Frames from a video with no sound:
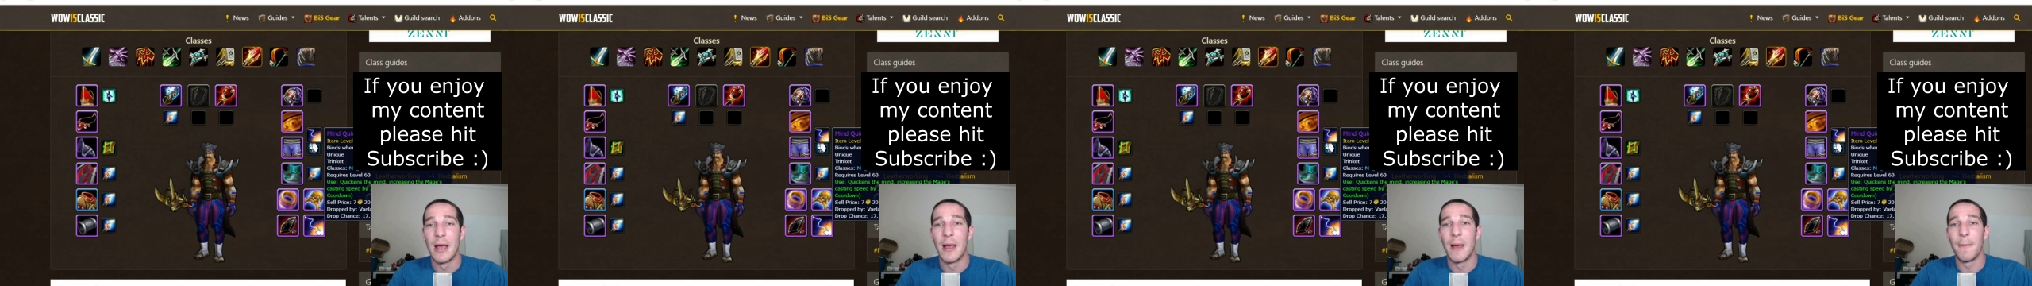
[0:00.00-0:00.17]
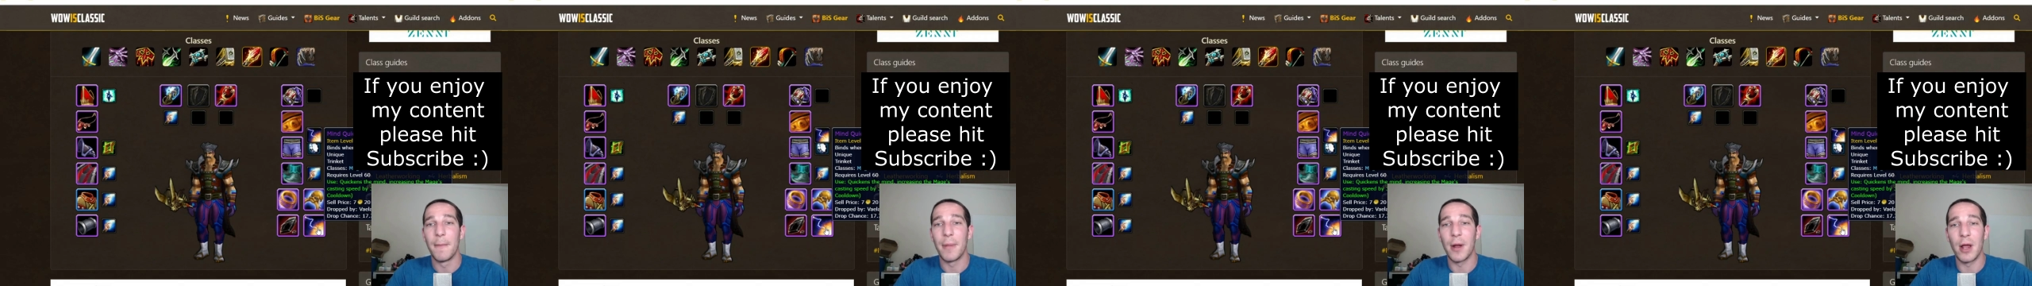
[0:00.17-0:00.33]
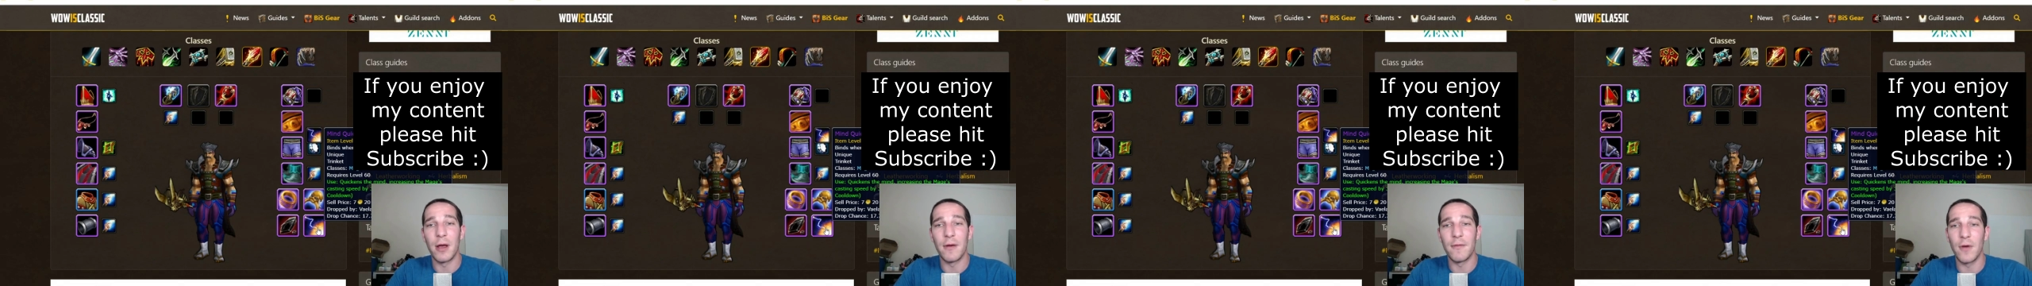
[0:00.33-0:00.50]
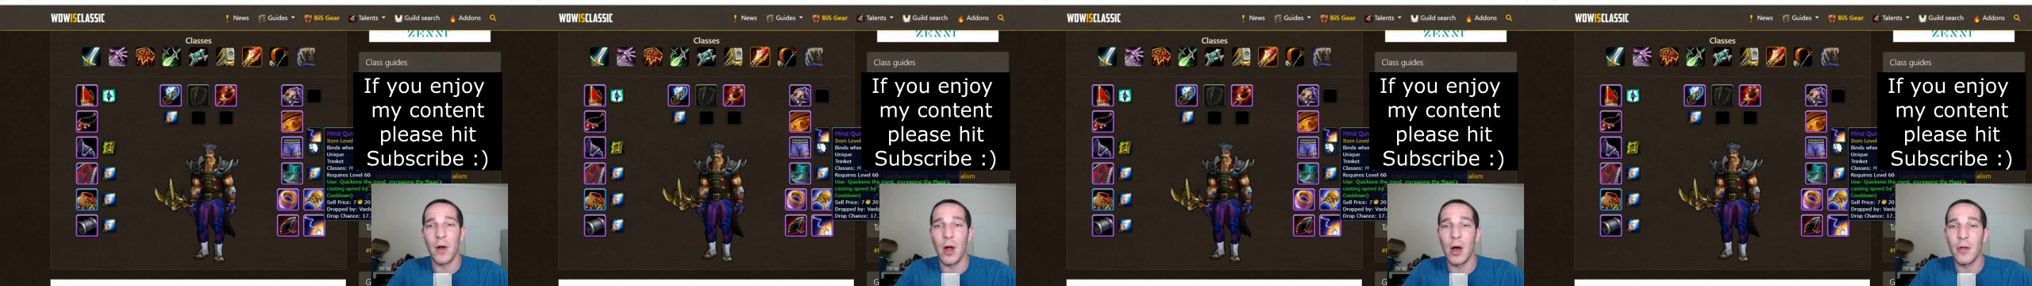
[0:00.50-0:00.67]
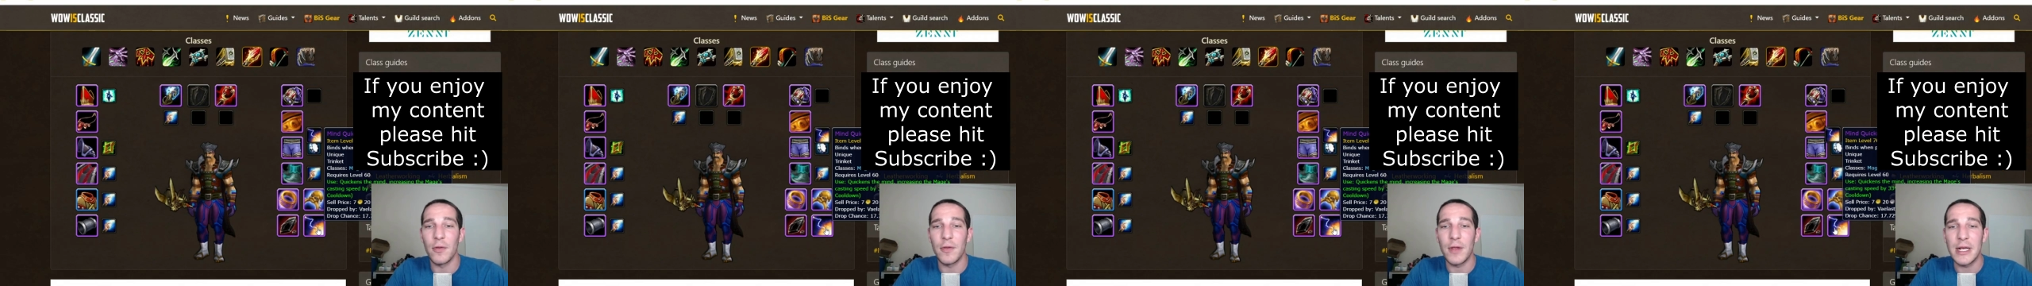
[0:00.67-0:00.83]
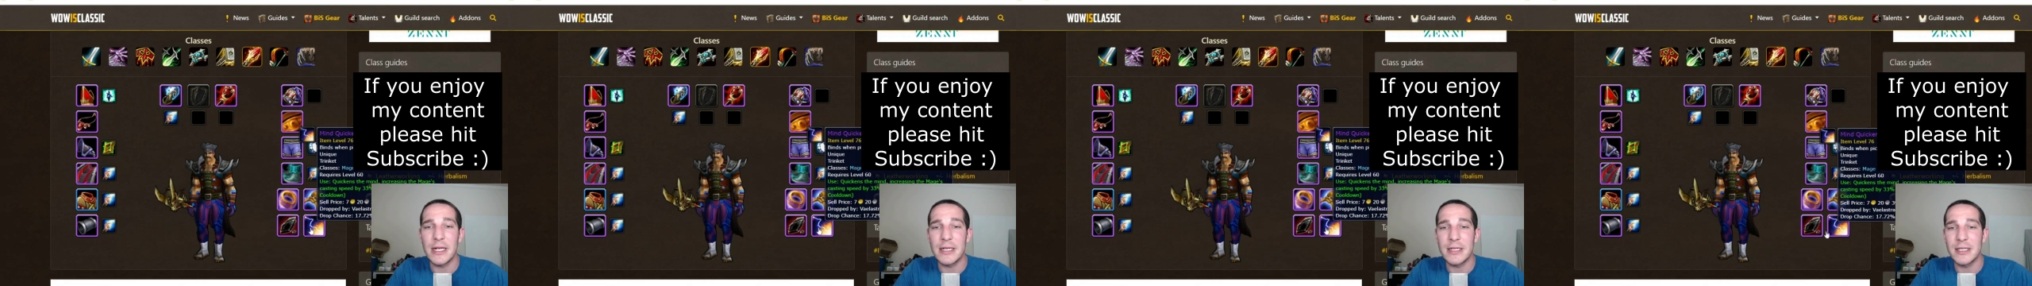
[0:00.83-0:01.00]
but
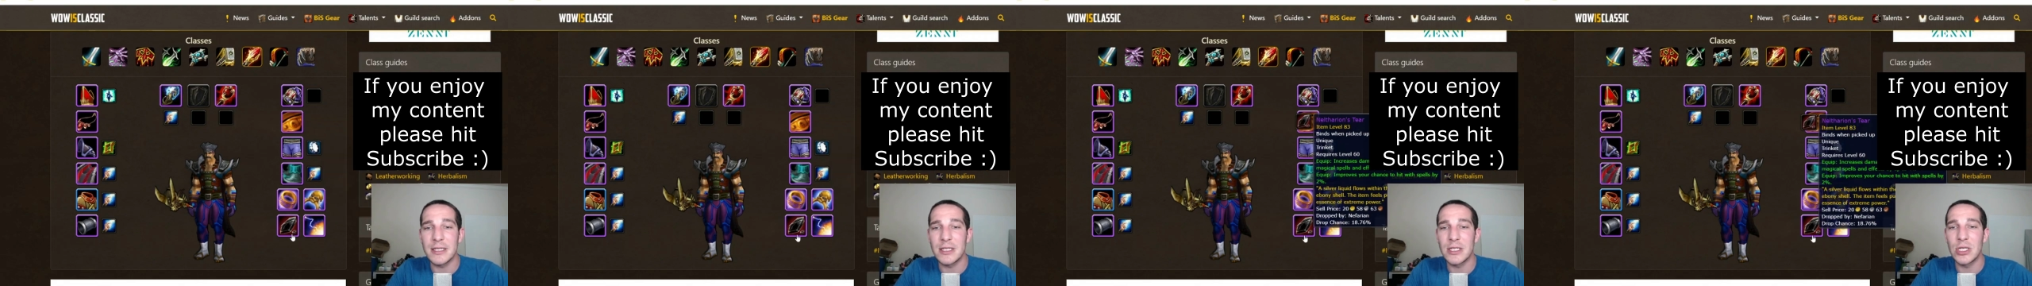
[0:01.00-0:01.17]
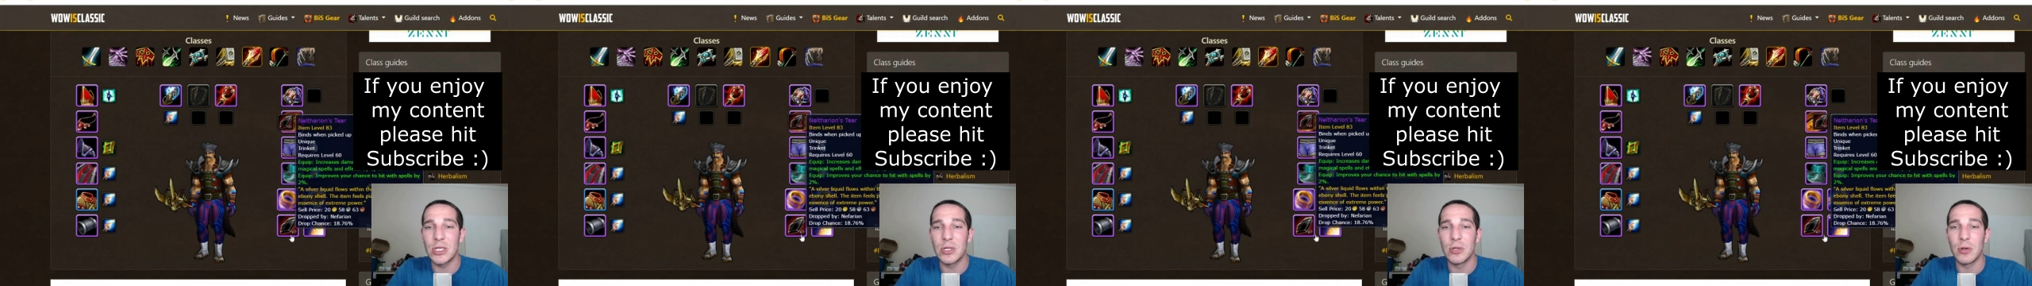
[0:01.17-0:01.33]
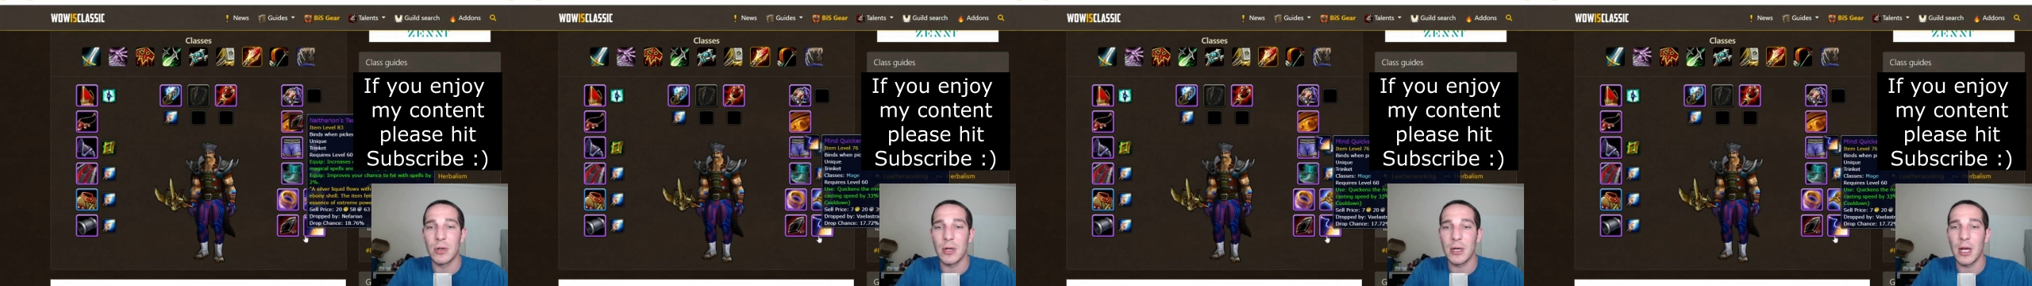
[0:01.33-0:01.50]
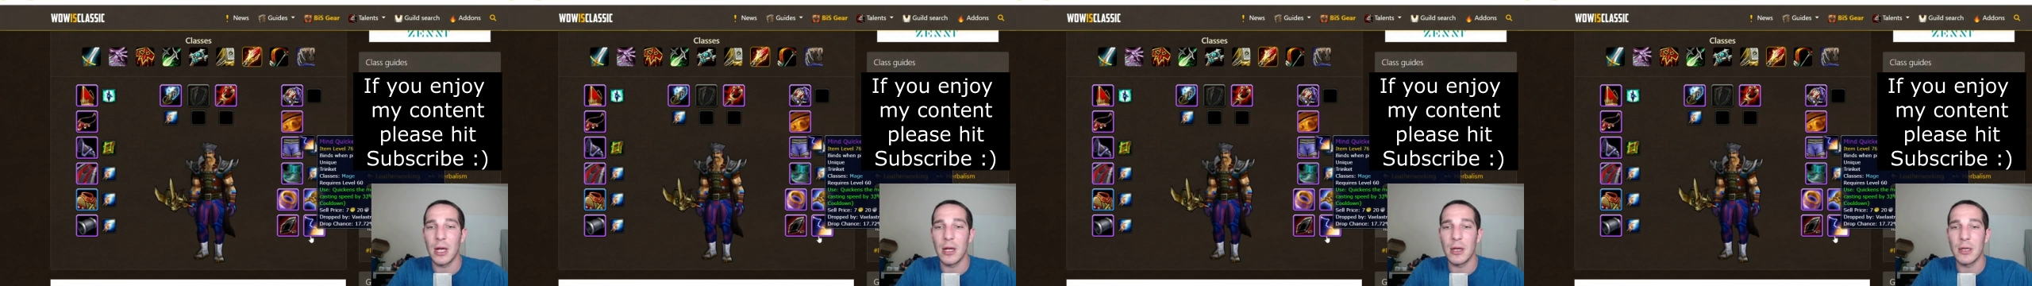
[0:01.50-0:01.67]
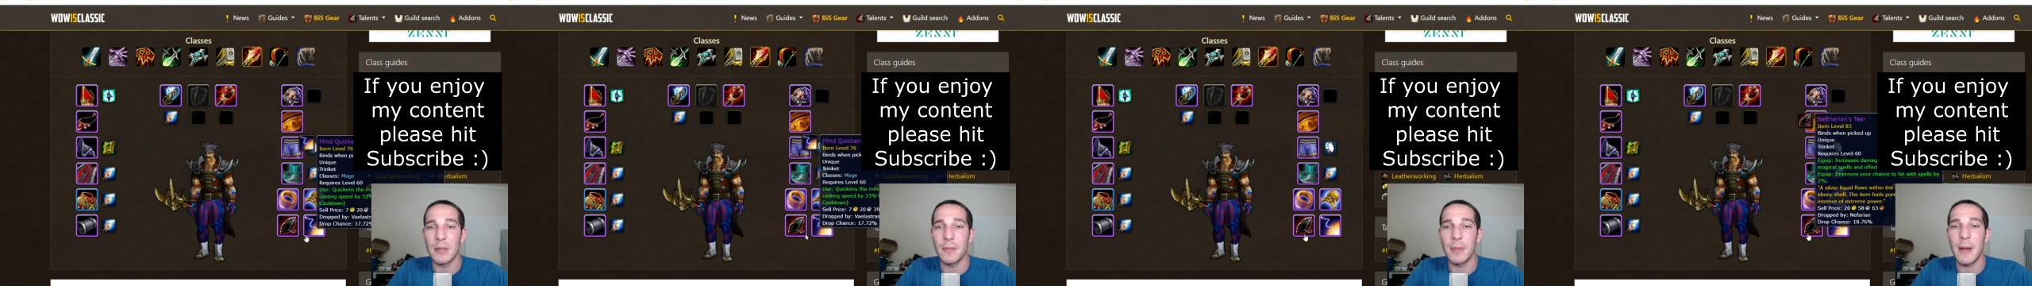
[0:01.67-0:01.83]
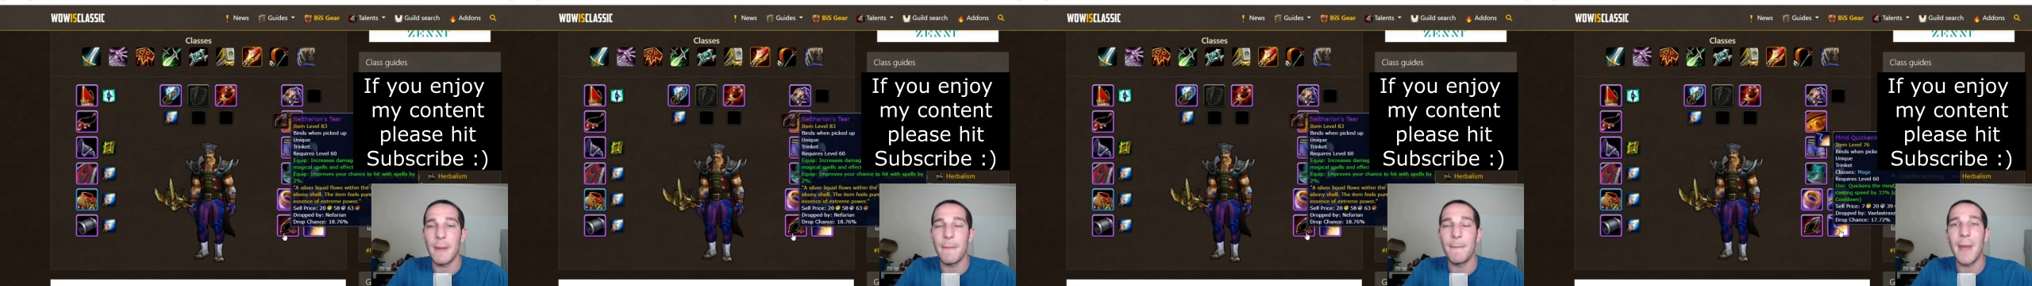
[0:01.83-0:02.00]
overall these 2 are going to be